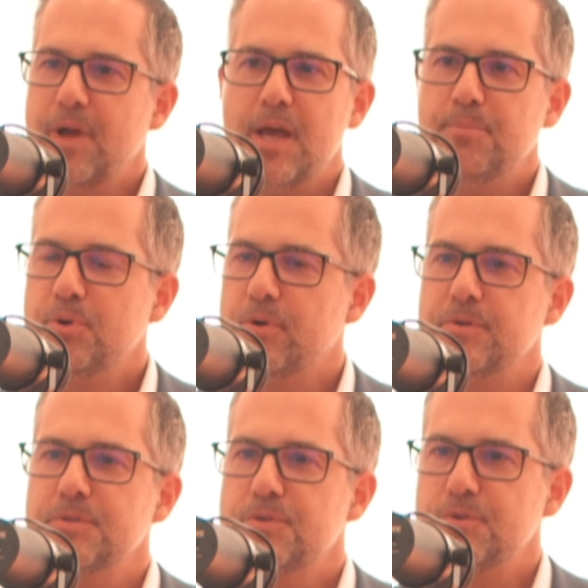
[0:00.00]

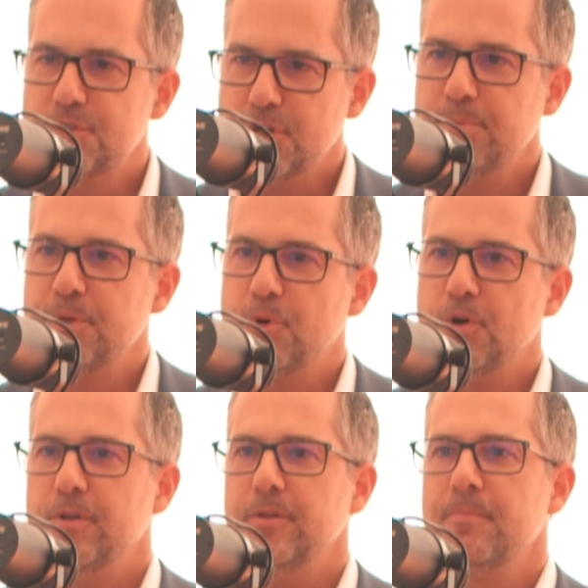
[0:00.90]
airport, to shopping
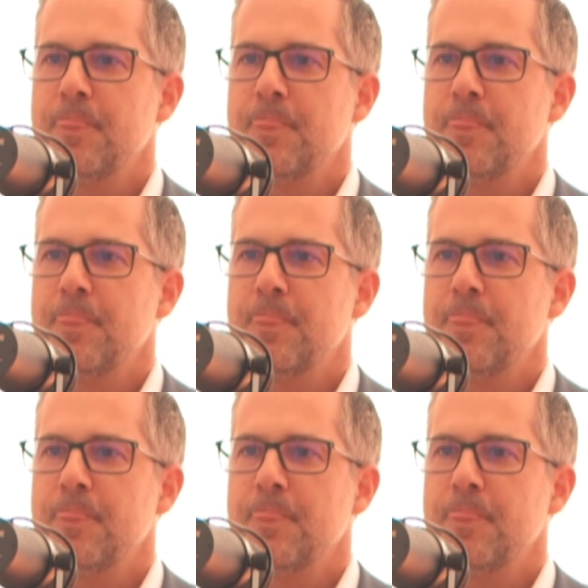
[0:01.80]
mall.